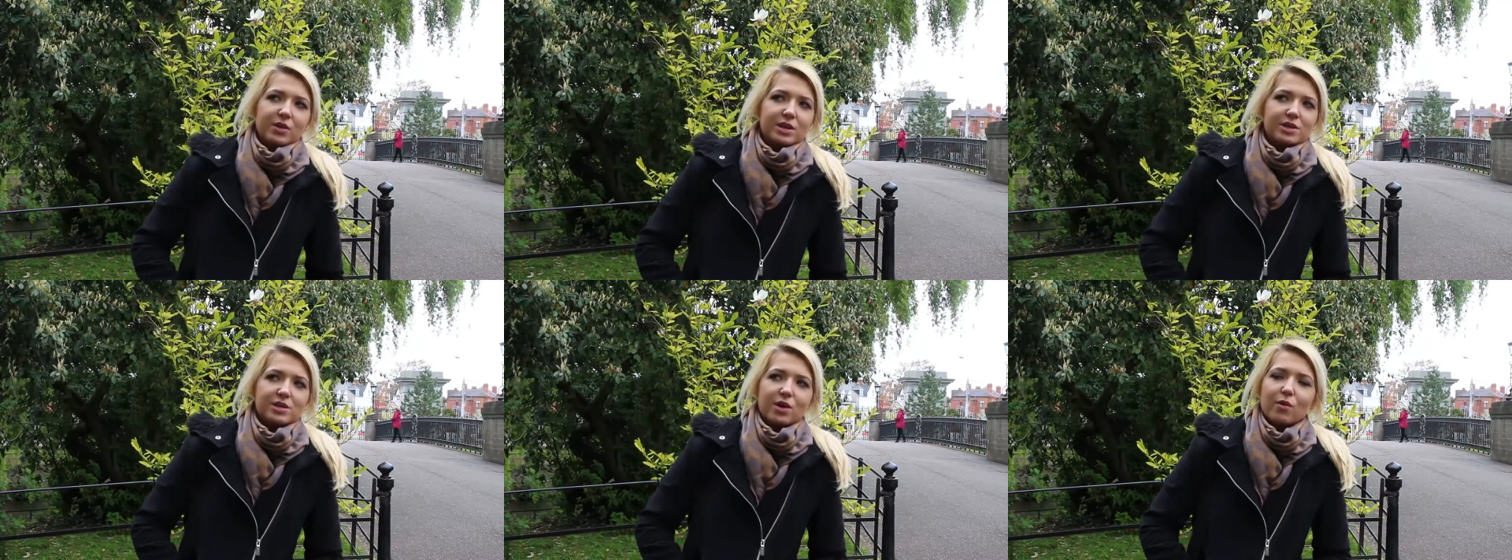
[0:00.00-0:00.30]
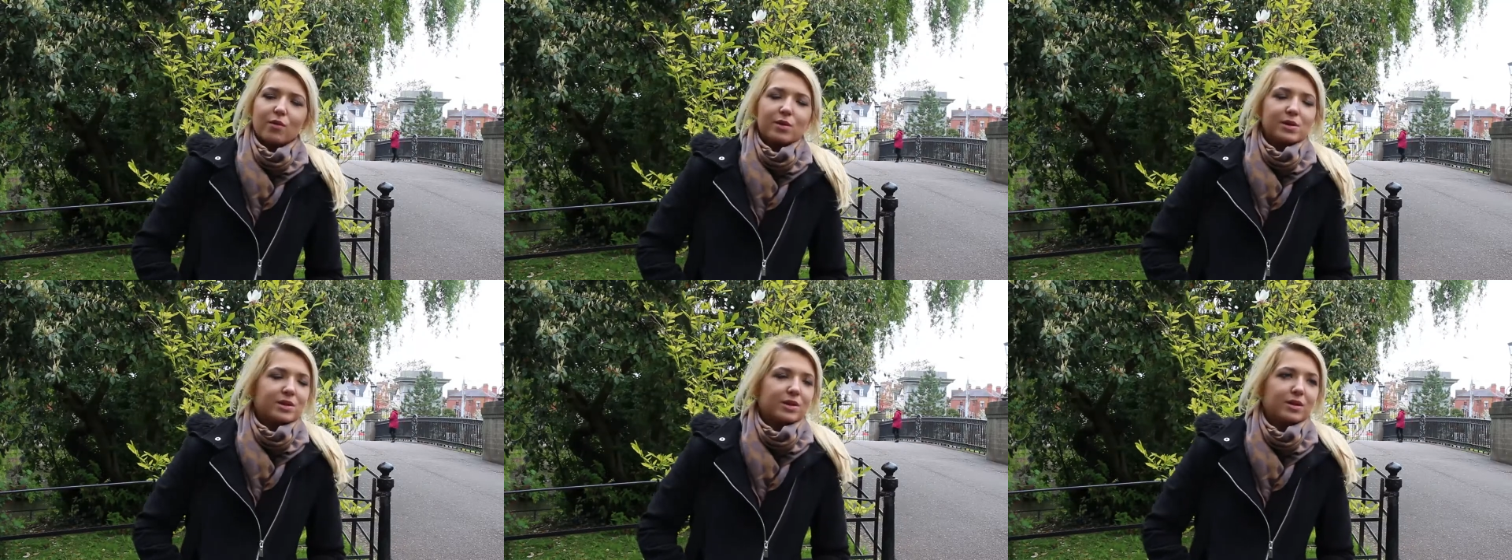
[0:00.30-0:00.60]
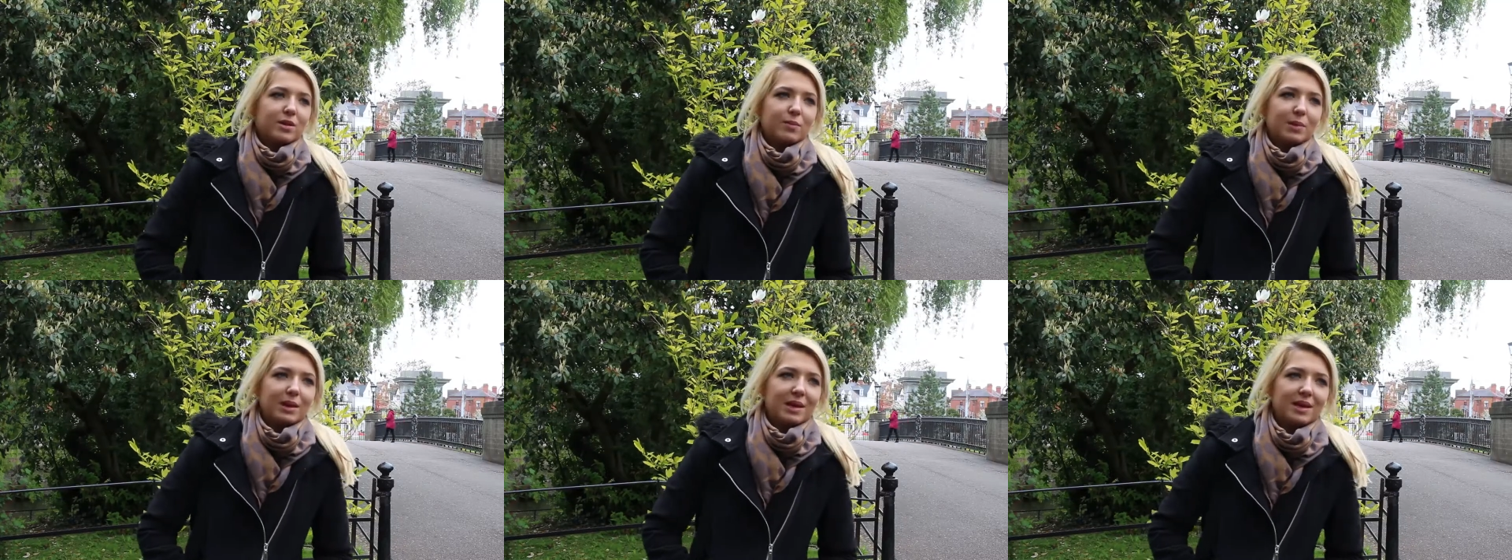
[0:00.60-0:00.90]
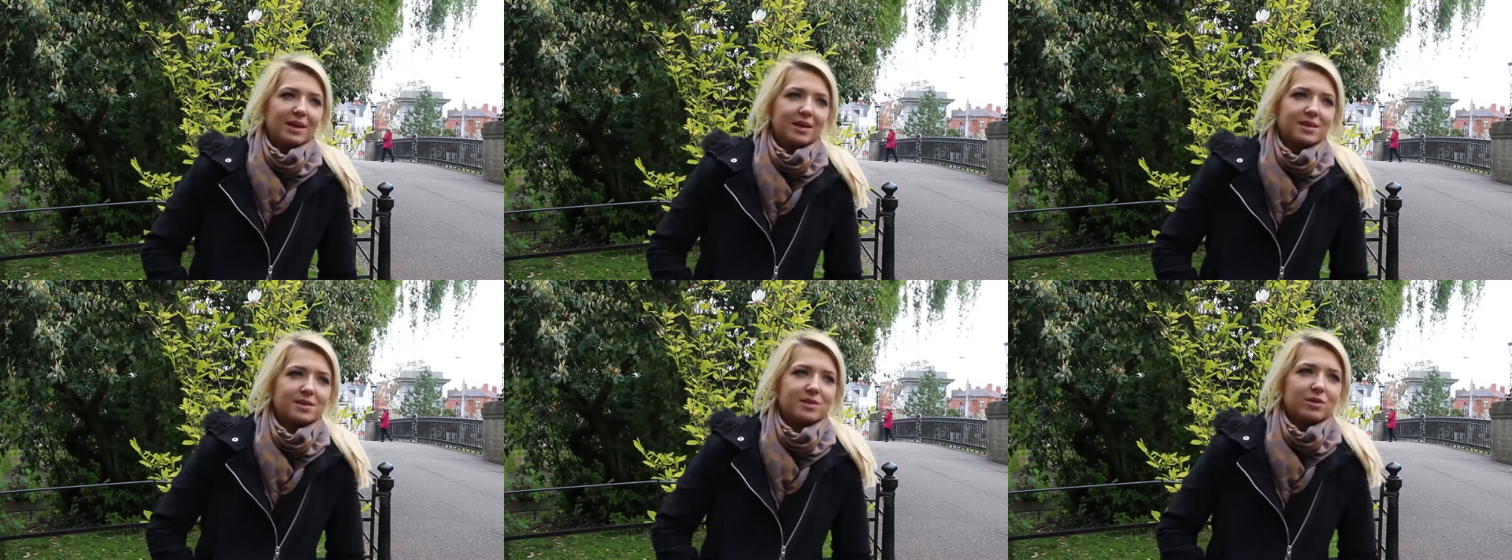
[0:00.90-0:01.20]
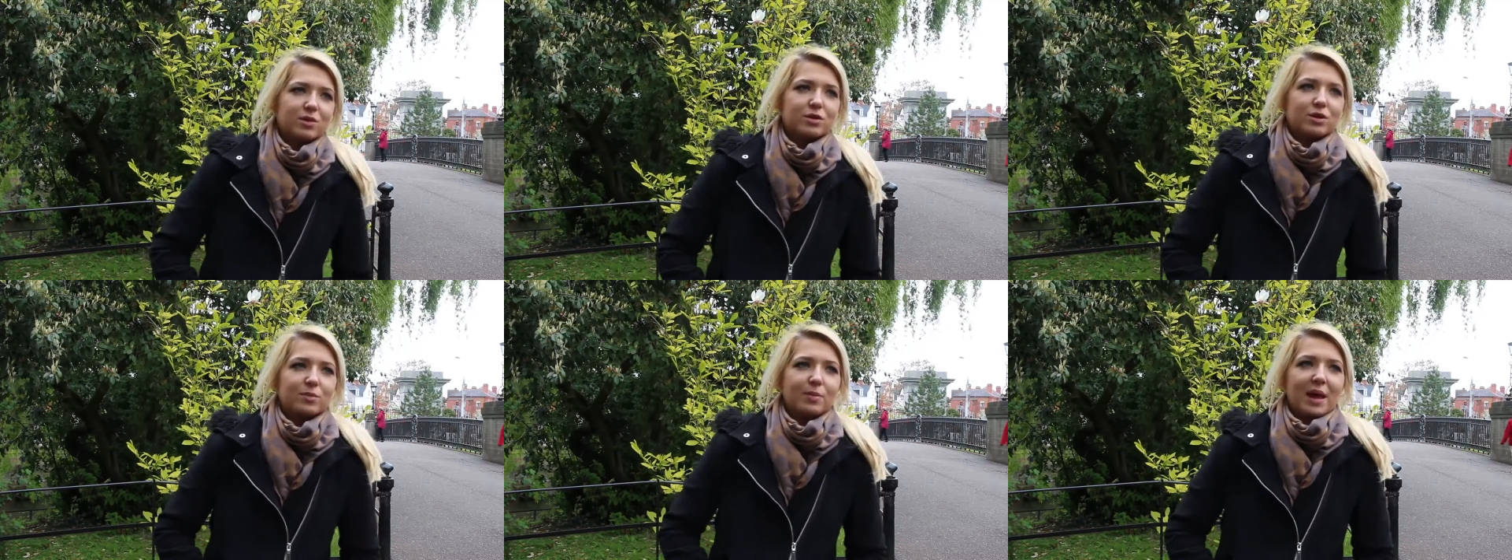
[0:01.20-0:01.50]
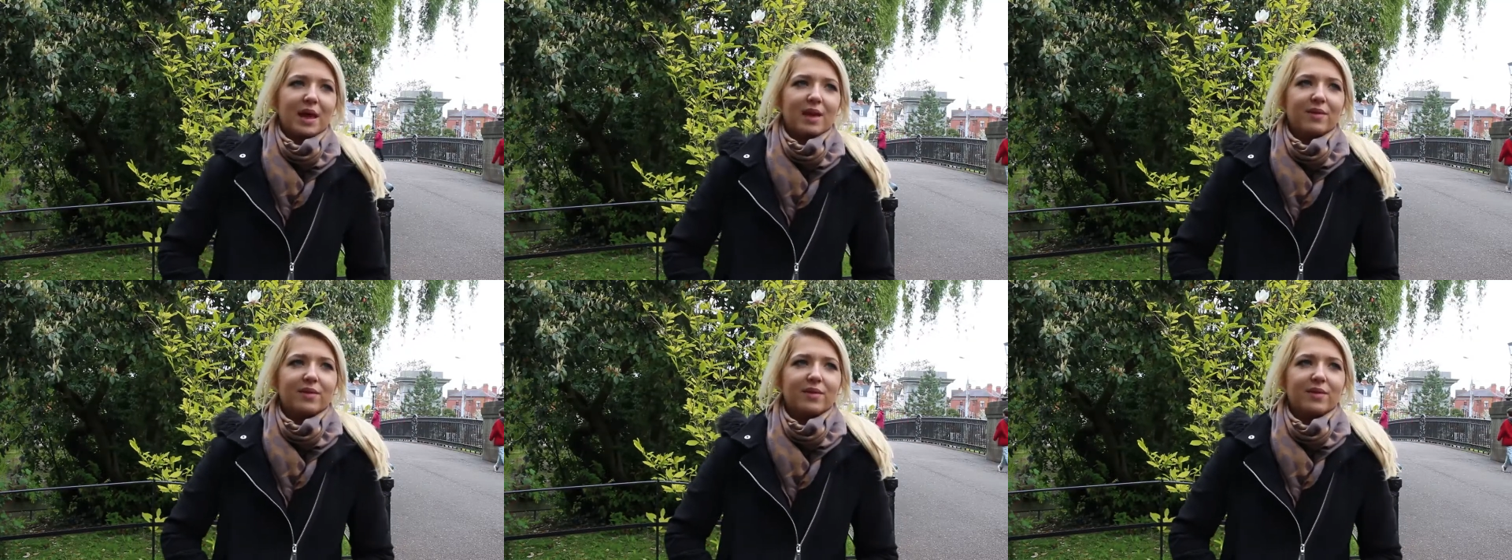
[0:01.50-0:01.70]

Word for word: There's always going to be antisocial